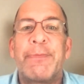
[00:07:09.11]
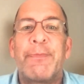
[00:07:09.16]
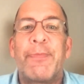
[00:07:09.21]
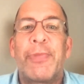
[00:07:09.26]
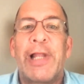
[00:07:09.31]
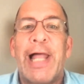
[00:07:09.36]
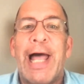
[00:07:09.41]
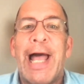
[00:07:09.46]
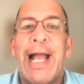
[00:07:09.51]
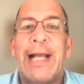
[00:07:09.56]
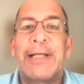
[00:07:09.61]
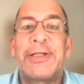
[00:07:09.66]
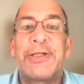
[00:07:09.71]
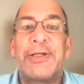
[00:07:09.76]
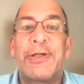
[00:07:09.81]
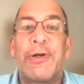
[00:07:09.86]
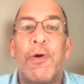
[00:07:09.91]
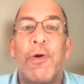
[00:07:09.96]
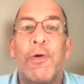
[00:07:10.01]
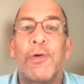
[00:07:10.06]
and
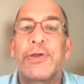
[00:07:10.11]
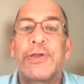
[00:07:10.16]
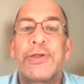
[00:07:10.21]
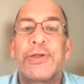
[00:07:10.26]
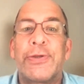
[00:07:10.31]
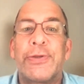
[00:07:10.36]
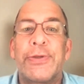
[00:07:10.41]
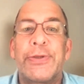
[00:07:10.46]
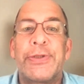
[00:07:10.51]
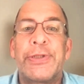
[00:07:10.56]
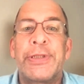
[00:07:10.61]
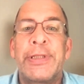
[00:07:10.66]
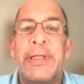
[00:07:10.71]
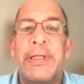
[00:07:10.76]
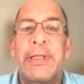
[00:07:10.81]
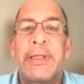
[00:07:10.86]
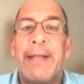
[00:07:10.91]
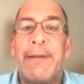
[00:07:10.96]
plaques and ulcers,